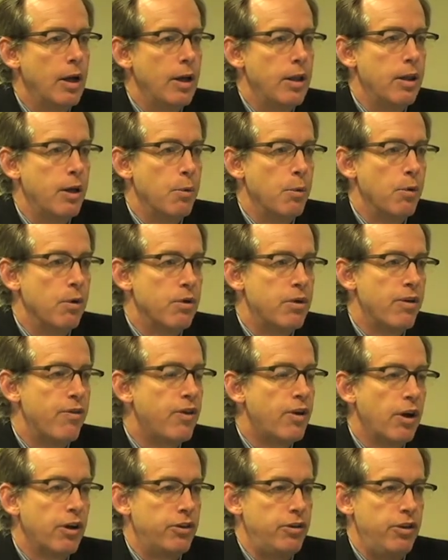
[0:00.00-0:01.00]
There were
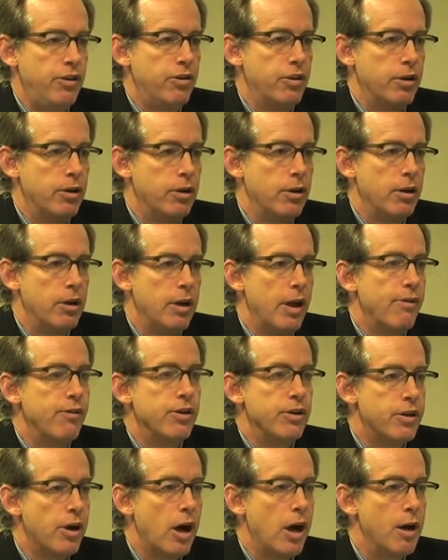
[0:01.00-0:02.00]
difficulties in, in
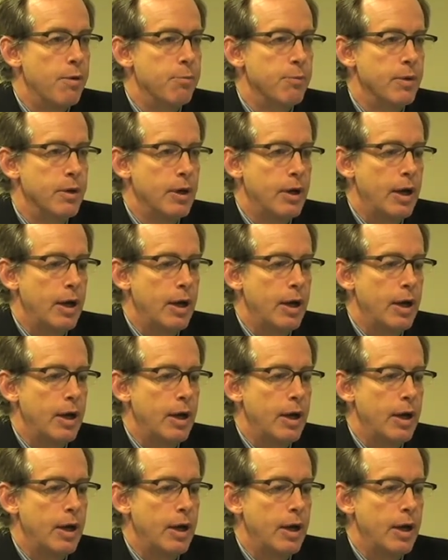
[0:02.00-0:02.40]
every time,